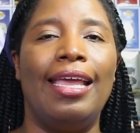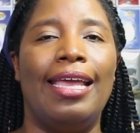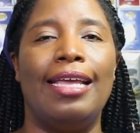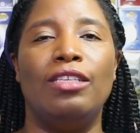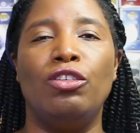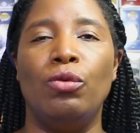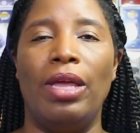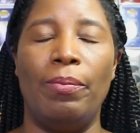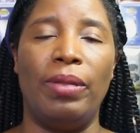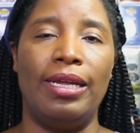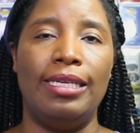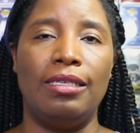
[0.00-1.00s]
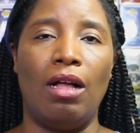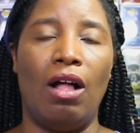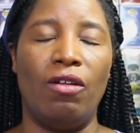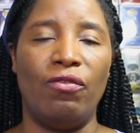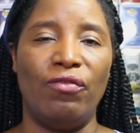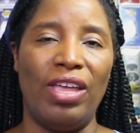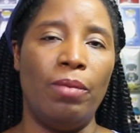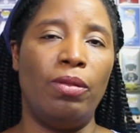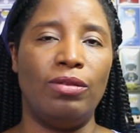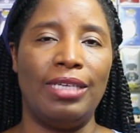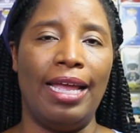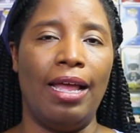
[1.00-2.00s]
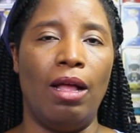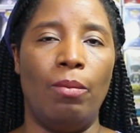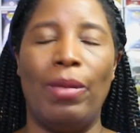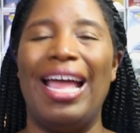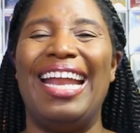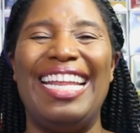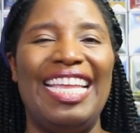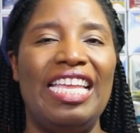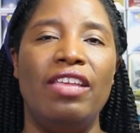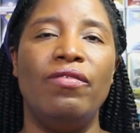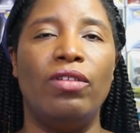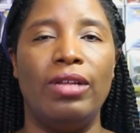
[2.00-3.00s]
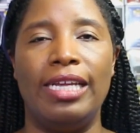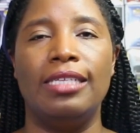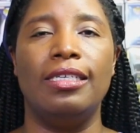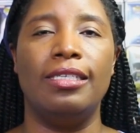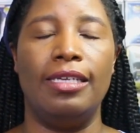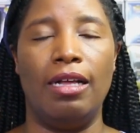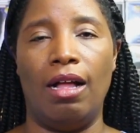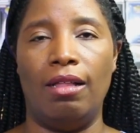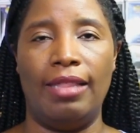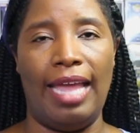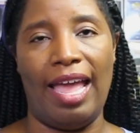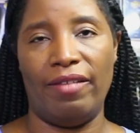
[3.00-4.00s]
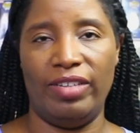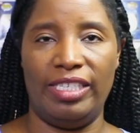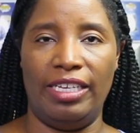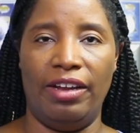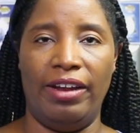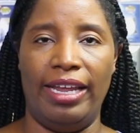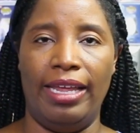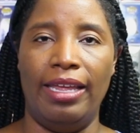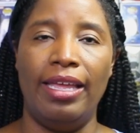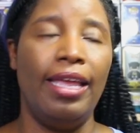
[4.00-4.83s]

into a place called Fable Town by an evil entity called the Adversary.